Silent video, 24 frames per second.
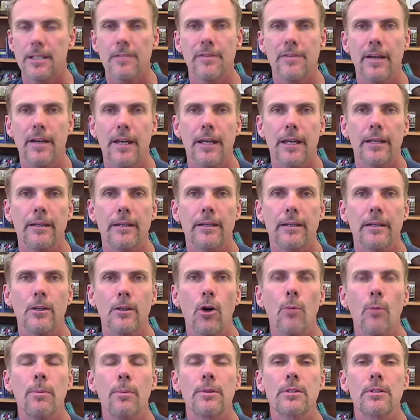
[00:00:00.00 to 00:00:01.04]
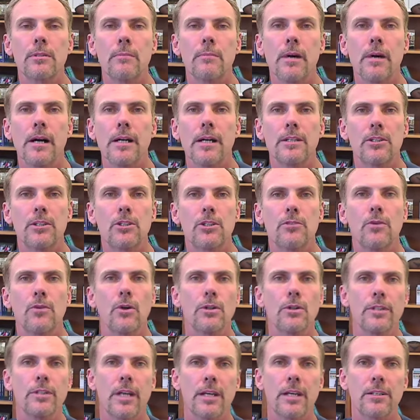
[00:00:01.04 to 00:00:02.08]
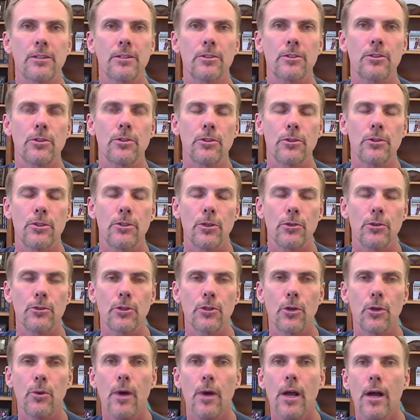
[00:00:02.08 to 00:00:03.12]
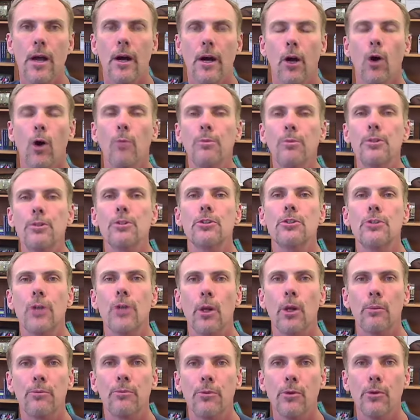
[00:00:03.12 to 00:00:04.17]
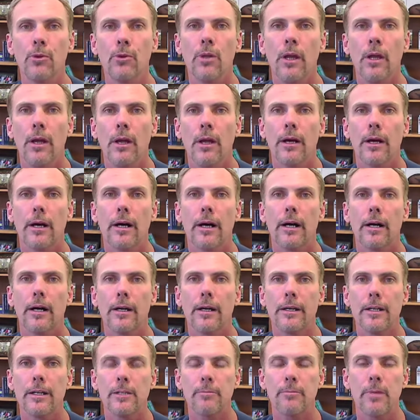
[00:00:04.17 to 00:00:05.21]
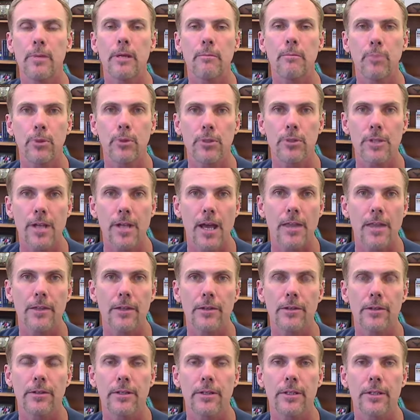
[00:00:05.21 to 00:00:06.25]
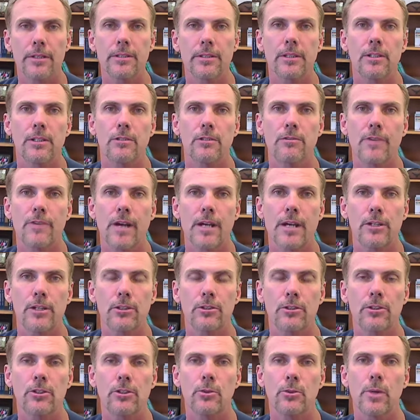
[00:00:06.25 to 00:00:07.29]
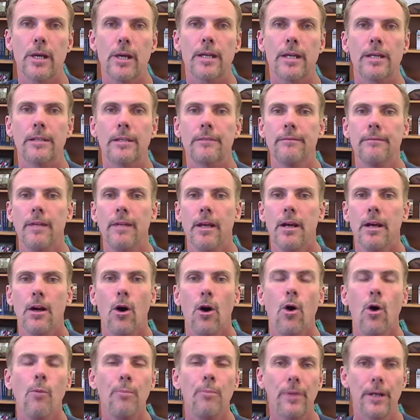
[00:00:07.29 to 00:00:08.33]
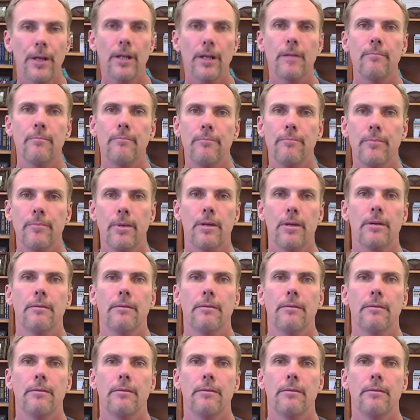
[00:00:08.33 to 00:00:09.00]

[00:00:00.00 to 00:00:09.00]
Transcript: see if I can open some eyes as far as that's concerned too. So I hope this is helpful. It's being put together in such a fashion so I can hope that I'm